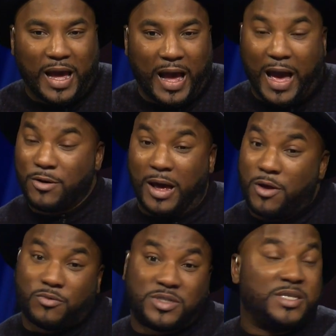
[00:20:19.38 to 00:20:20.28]
I
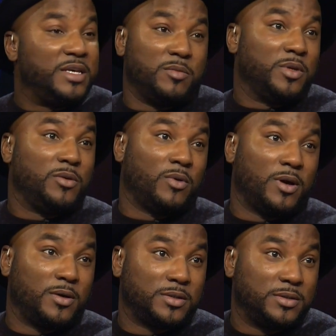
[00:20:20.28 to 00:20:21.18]
don't see him
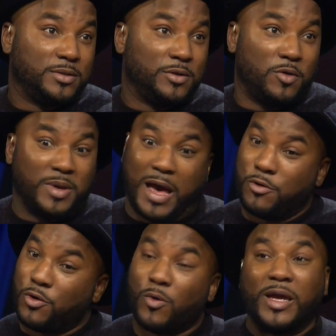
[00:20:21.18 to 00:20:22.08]
anywhere else. You know what I mean? I
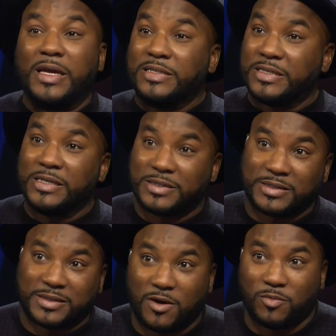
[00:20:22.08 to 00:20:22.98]
don't know where he sees
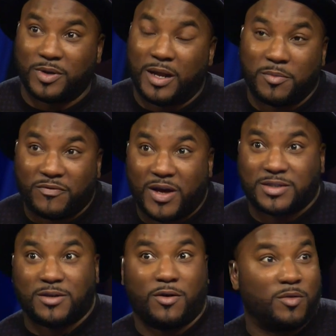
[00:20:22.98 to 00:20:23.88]
himself, but if I
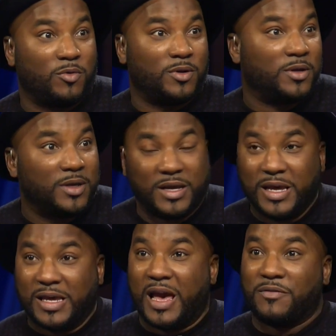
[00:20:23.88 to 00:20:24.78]
saw him on the
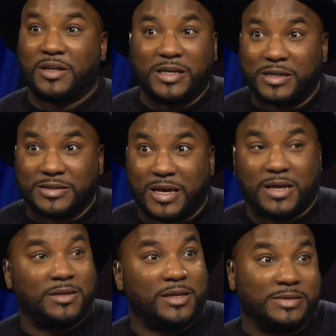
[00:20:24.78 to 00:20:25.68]
Cavaliers,
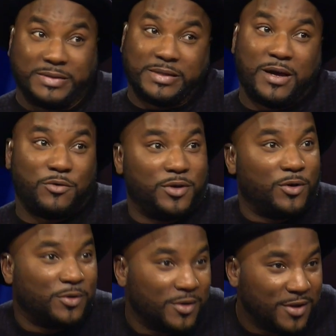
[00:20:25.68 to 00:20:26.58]
I don't
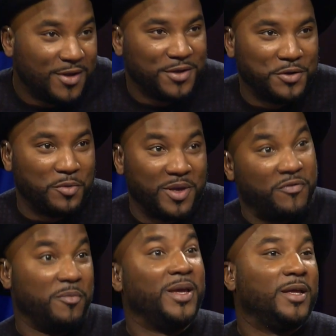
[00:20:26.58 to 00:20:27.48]
know. You know what I mean?
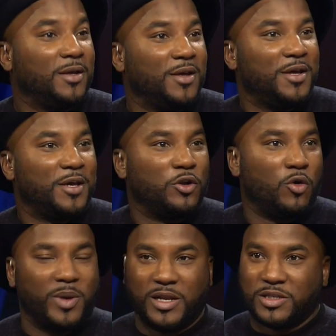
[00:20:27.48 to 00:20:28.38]
For me, you know
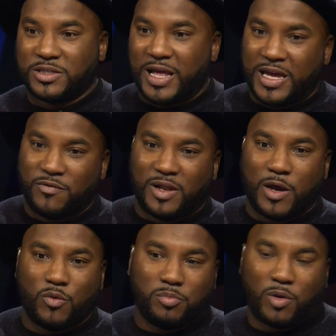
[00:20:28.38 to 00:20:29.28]
what I mean? It's just like even
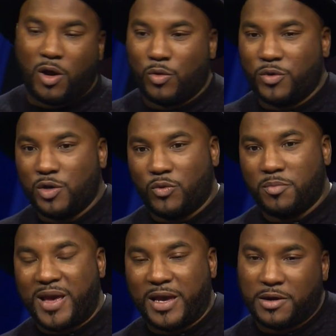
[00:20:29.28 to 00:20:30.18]
like with Bron when he
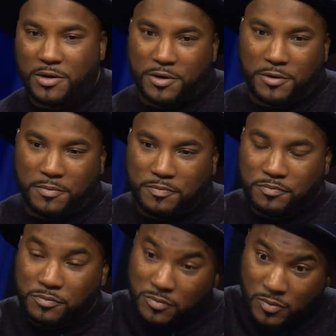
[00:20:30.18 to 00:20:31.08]
went back
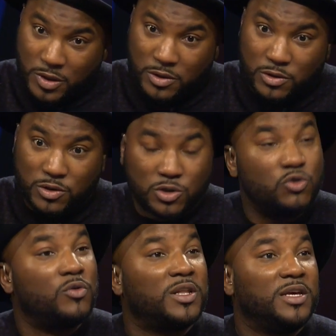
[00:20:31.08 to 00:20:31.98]

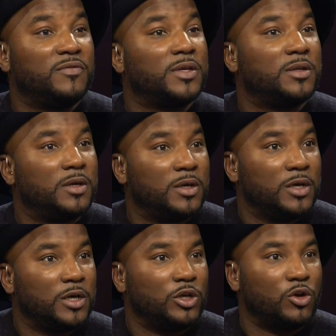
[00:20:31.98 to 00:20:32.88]
to Cleveland.
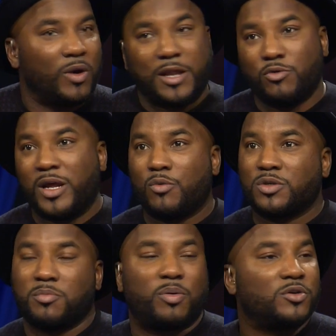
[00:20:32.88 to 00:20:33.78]
You know, I know that
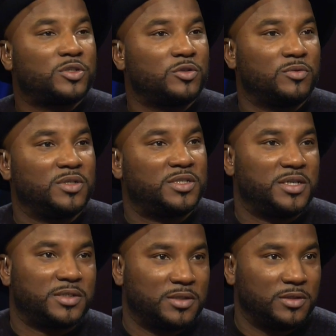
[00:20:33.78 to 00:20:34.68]
was a personal
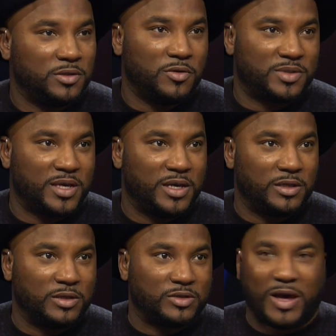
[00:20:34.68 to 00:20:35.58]
decision. You know what I'm
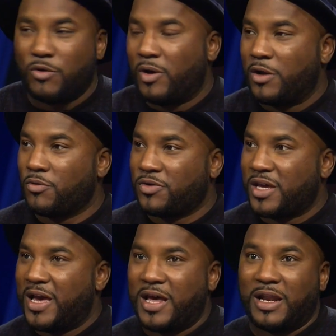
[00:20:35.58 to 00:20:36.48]
saying? So I don't
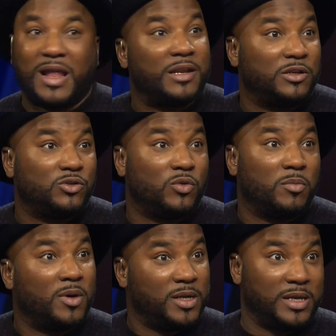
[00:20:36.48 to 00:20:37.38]
think it had a lot to do
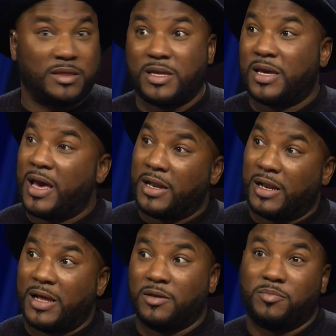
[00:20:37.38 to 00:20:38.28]
with money. I think it had a
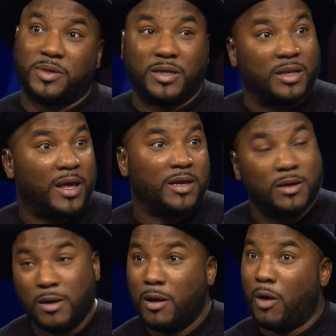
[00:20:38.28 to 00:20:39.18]
lot to being like,
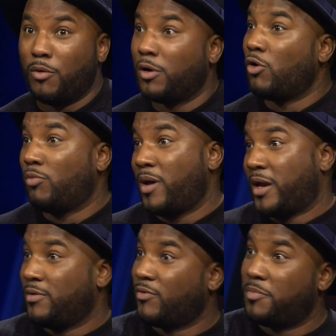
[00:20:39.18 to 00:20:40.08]
I want to go
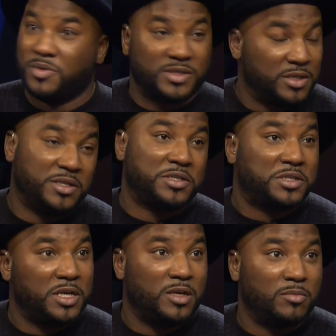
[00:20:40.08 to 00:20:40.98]
back and represent this
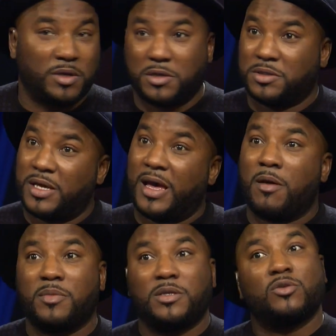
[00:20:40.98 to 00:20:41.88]
team because they
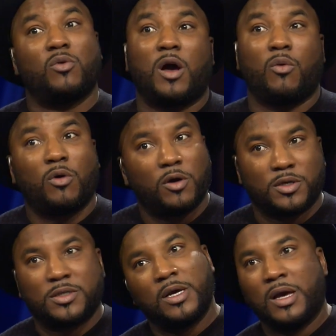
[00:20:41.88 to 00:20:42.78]
got me to where I
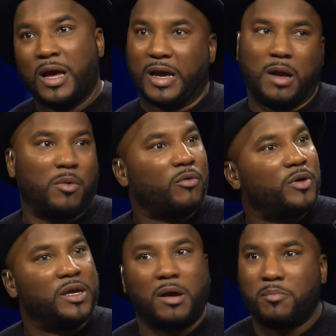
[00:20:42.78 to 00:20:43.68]
was. I got my
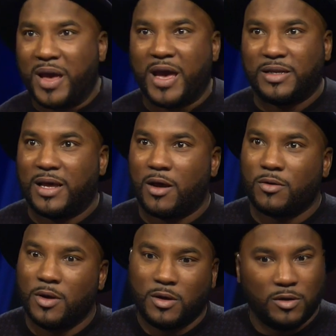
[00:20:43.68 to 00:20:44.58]
ring. I'm back
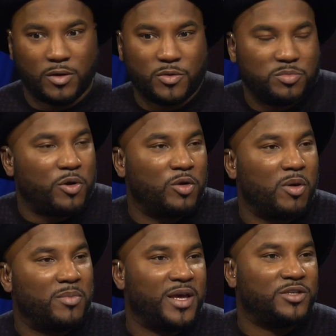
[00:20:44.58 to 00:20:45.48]
now. You know, they was burning
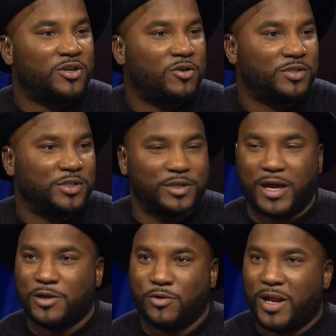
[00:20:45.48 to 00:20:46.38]
my man jerseys.
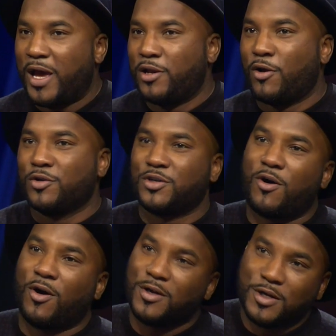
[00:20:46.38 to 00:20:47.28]
Like, you know, they had to hurt his
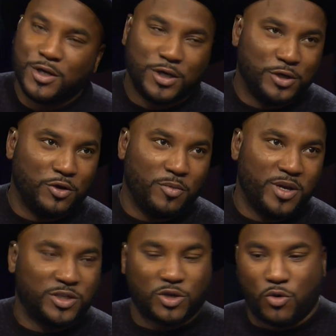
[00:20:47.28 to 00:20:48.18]
heart. You know what I
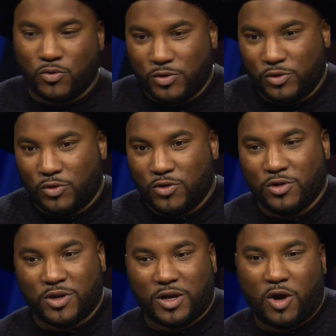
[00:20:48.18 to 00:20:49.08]
mean? So, you know, you
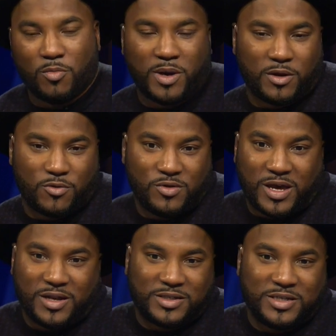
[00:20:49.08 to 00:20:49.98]
look at Carmelo, you
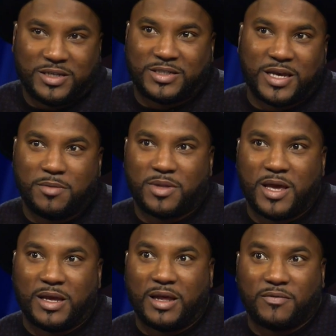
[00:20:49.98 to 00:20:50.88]
kind of see the same
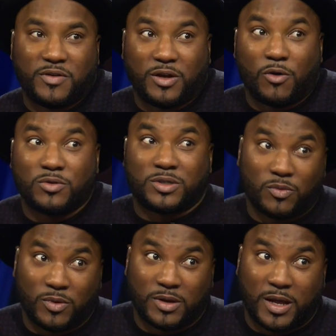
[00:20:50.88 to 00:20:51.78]
thing. Like, if he goes
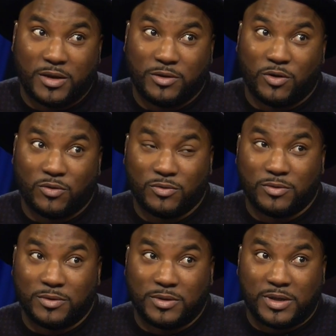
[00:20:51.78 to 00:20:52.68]
somewhere, like, you know,
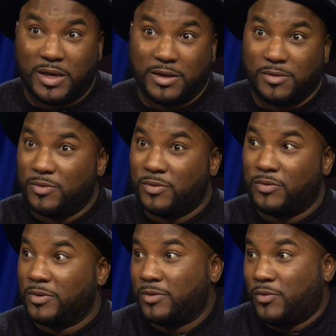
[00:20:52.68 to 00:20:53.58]

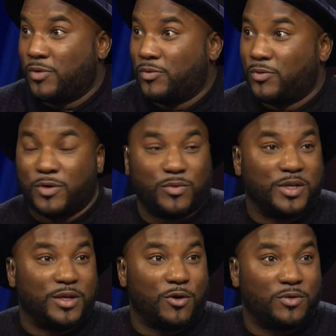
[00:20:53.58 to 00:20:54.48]
where
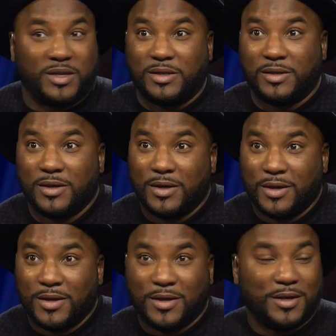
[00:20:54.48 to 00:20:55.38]
would he go to?
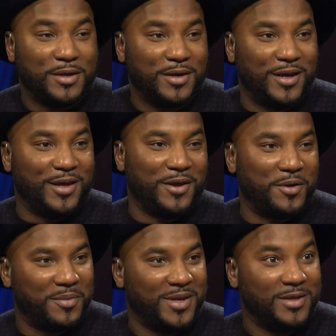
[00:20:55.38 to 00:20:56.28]

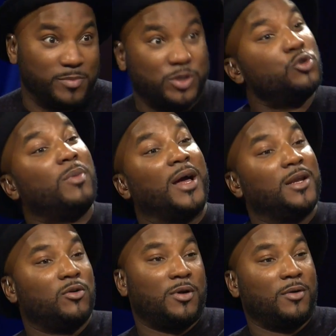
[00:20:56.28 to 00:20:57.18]
I mean, but you might
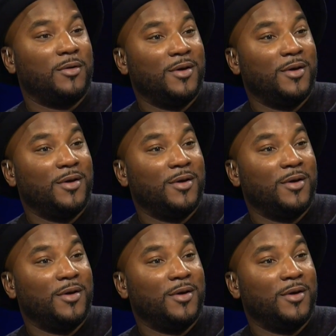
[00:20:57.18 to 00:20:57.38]
know, though.